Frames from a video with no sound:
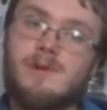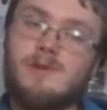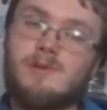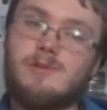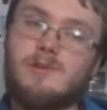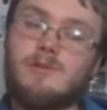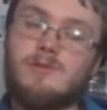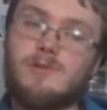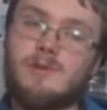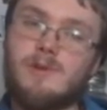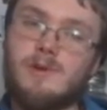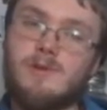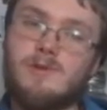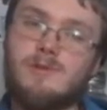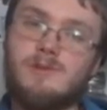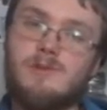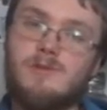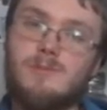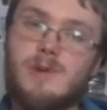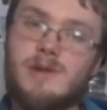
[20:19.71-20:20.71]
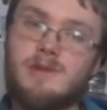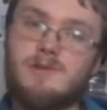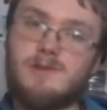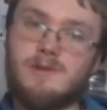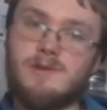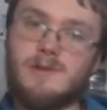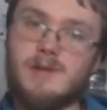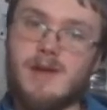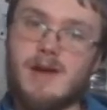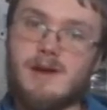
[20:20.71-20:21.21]
So for those, you
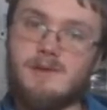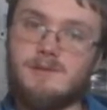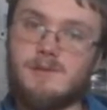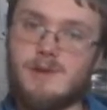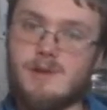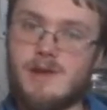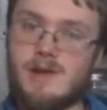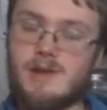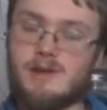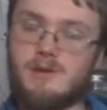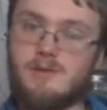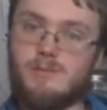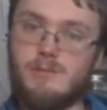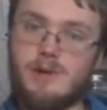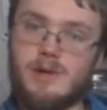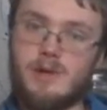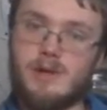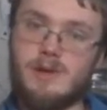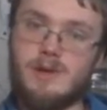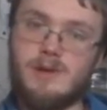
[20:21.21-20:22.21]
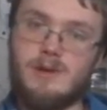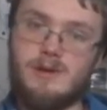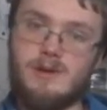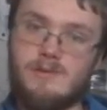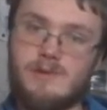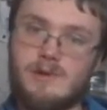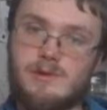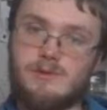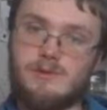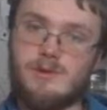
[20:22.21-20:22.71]
basically have to hand pick
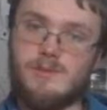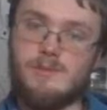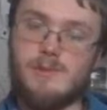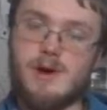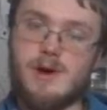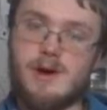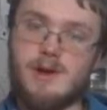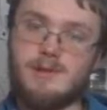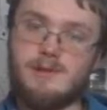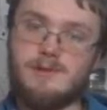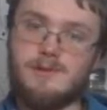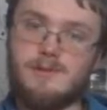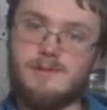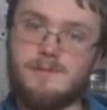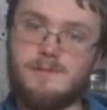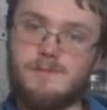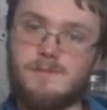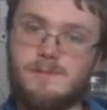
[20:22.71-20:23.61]
individual pods.